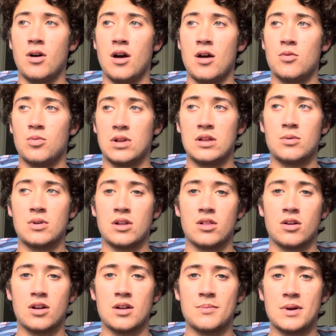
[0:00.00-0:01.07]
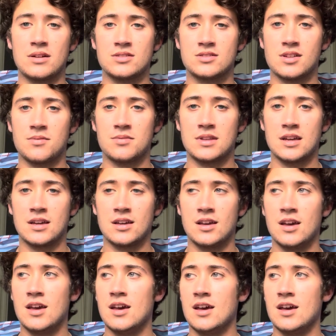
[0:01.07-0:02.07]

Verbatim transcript: I really want to learn about something,